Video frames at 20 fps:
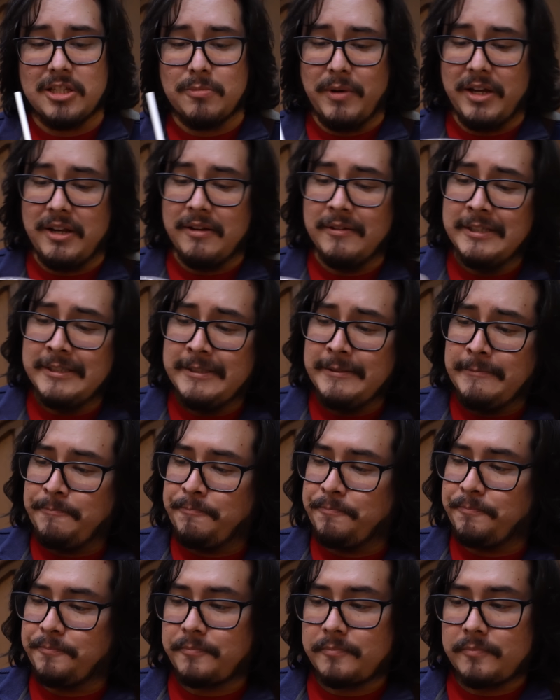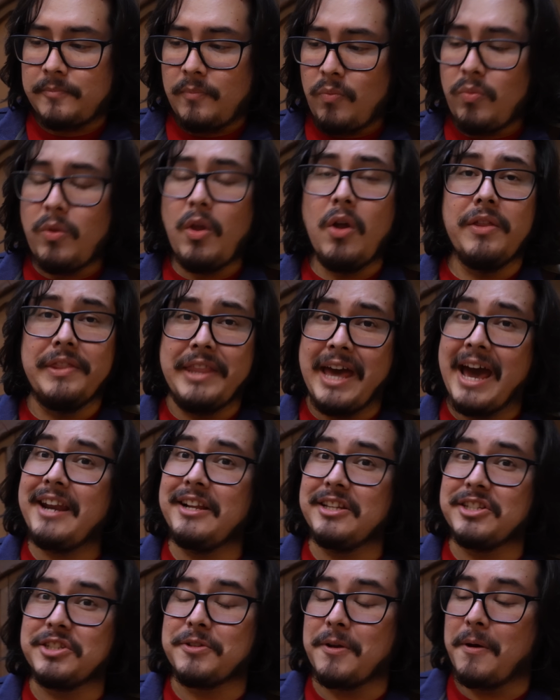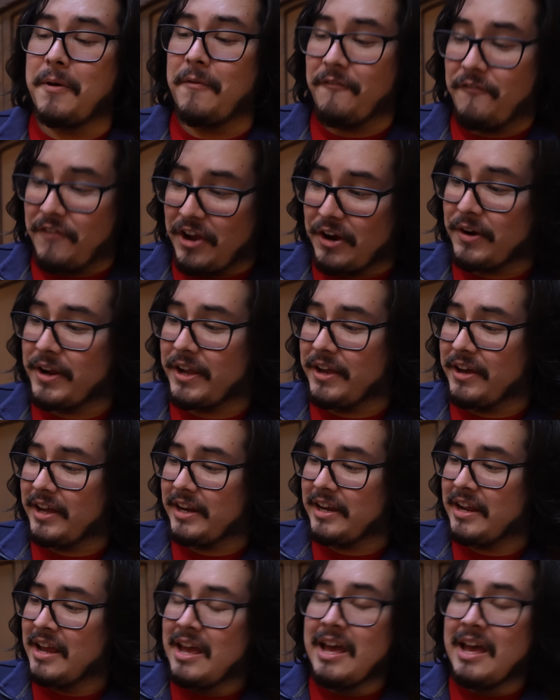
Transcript: but that is very good.